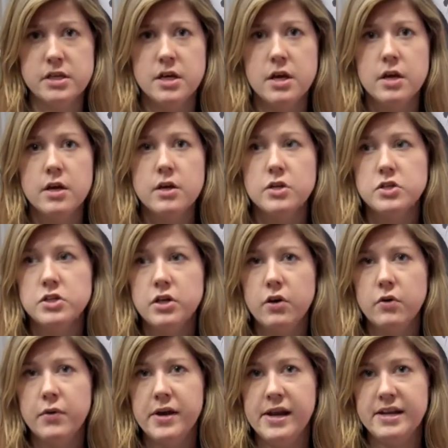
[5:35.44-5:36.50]
Mm-hmm.
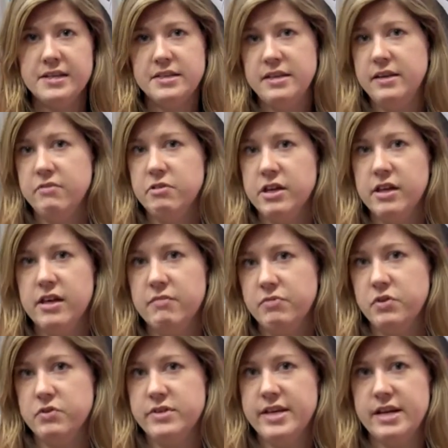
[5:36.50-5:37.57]
So when I see really
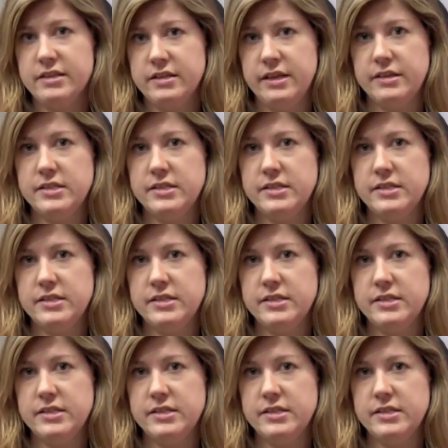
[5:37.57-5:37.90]
enthusiastic